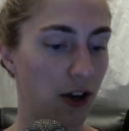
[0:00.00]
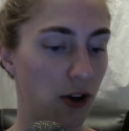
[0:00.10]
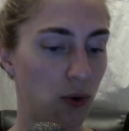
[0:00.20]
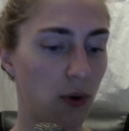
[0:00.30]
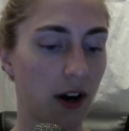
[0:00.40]

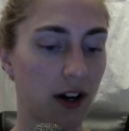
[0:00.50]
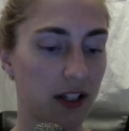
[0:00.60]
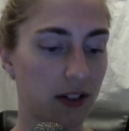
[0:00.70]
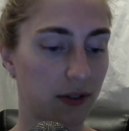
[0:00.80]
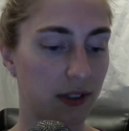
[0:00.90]
Who are
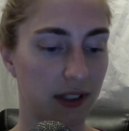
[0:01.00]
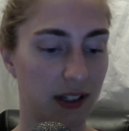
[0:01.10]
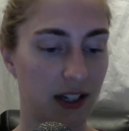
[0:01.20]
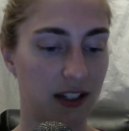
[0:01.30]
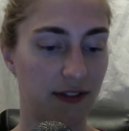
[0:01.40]
you?
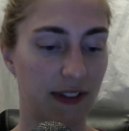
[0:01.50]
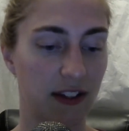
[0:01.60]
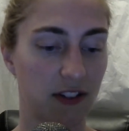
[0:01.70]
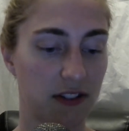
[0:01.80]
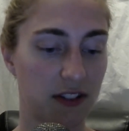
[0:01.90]
His
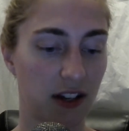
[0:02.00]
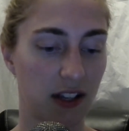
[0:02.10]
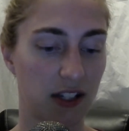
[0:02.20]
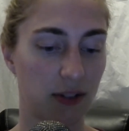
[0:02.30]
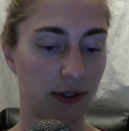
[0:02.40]
fingers dug
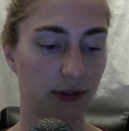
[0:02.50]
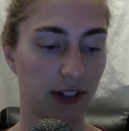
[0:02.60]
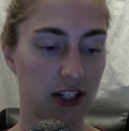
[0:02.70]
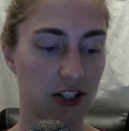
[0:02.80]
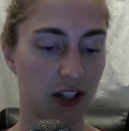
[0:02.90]
into her
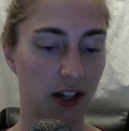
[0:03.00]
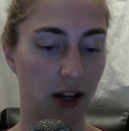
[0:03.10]
flesh.